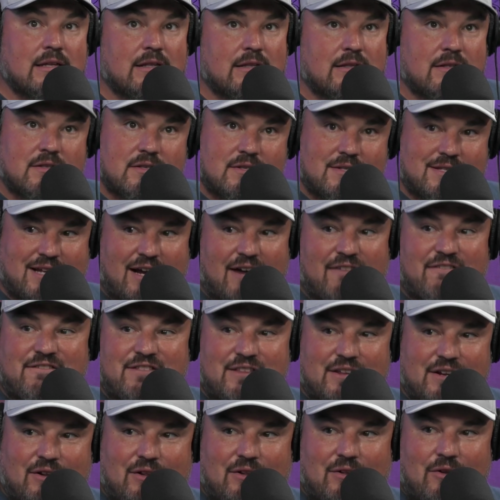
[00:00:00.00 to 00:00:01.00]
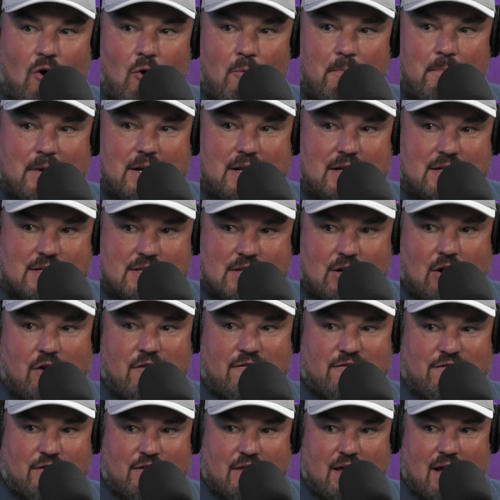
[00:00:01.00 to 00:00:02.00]
it's a tough little opening
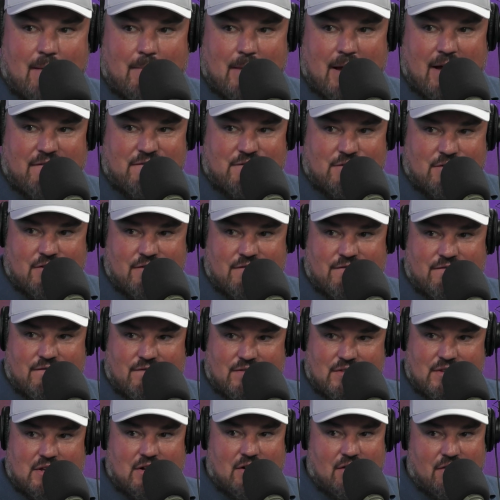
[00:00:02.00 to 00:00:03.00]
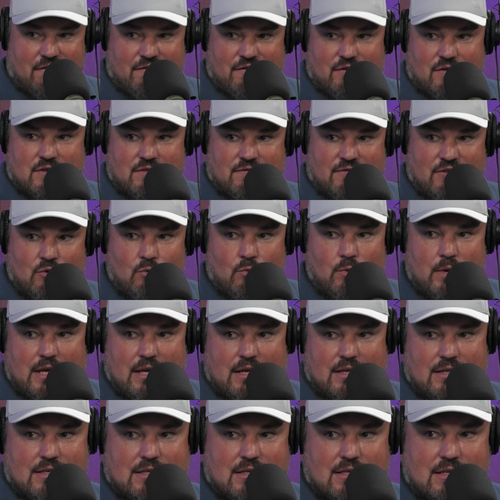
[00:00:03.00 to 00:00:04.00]
start for them after the first few
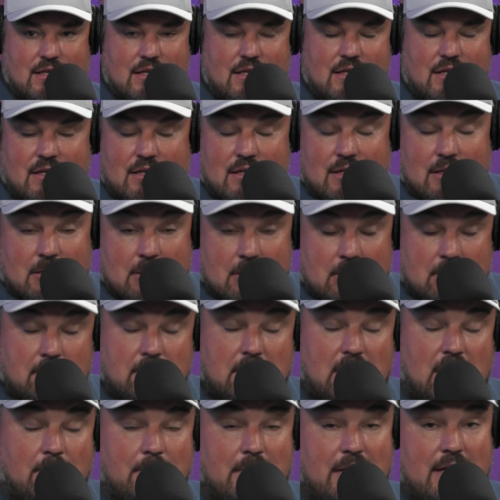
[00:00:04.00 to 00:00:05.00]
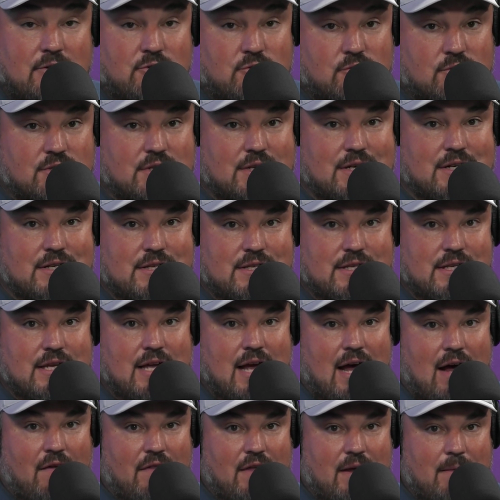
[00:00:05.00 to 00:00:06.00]
weeks. It'll be interesting to see
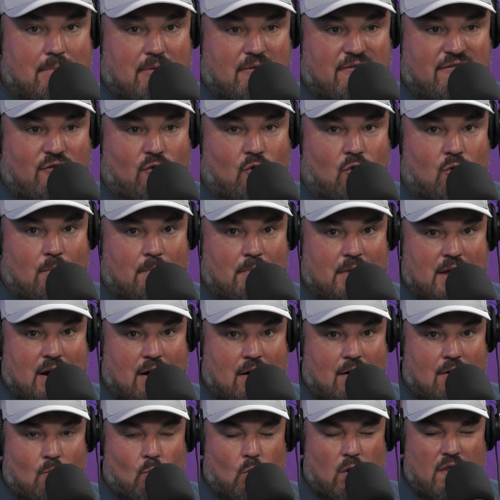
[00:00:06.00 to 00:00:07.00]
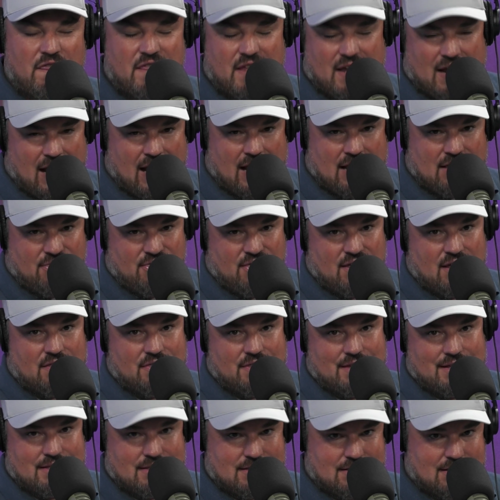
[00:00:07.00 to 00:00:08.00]
how they perform there. One thing I think
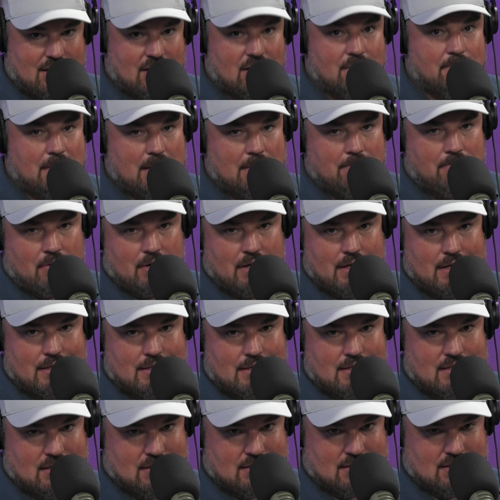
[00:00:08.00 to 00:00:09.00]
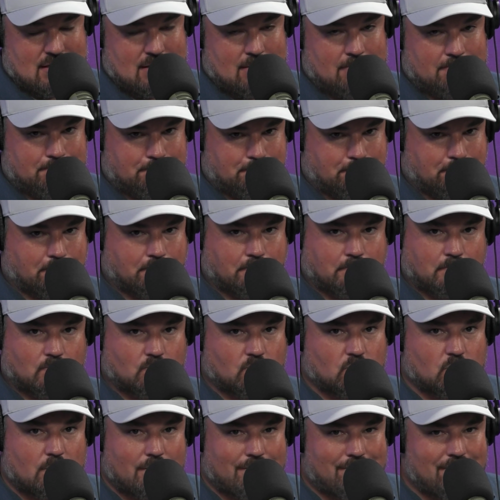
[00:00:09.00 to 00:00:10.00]
that's going to be pretty consistent
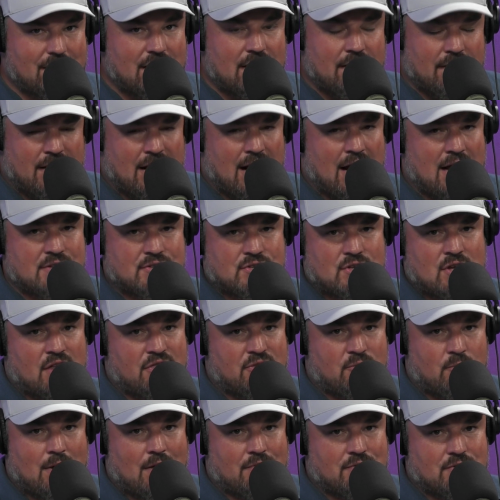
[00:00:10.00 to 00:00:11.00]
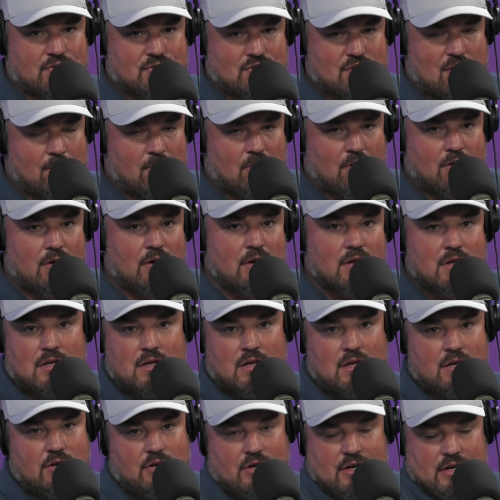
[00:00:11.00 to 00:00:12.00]
that I saw throughout the summer,
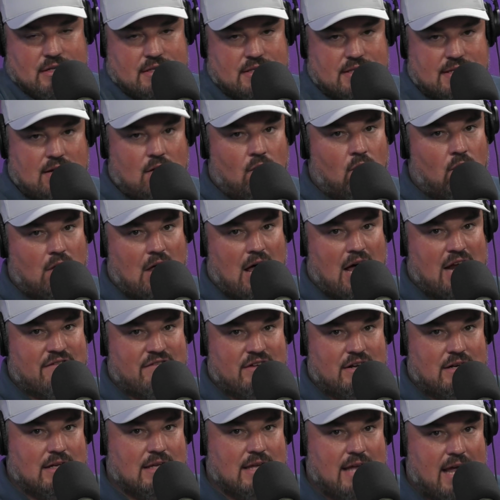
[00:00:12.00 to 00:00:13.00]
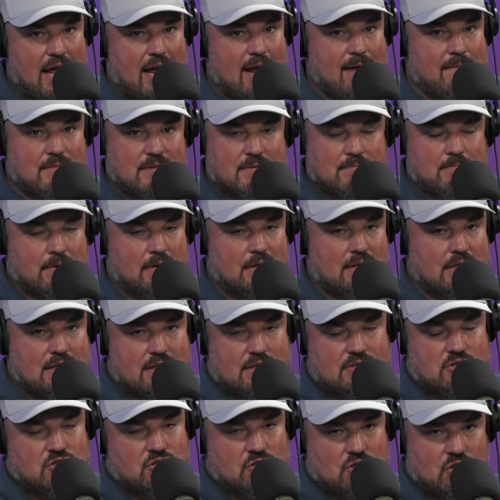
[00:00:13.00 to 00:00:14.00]
you didn't see a whole lot of it in games, but
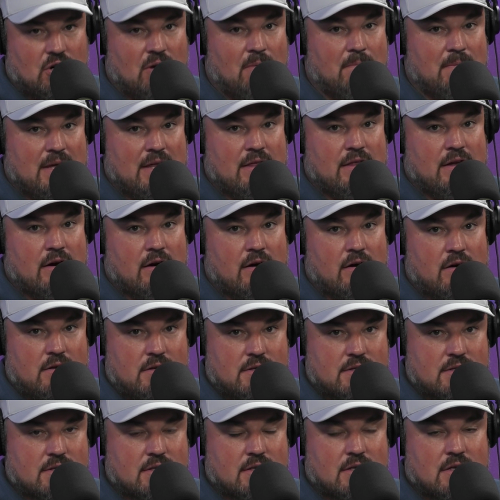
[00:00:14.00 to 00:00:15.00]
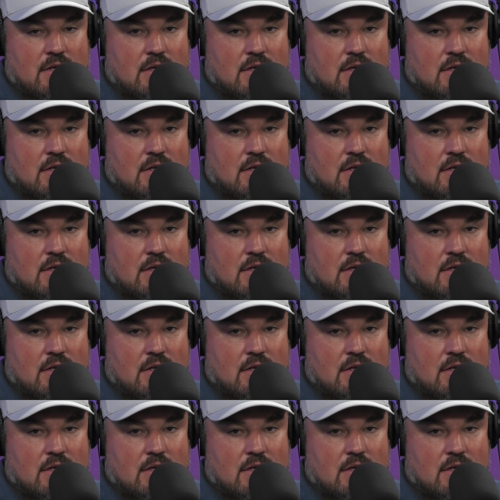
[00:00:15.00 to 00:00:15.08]
it's just going to be there, is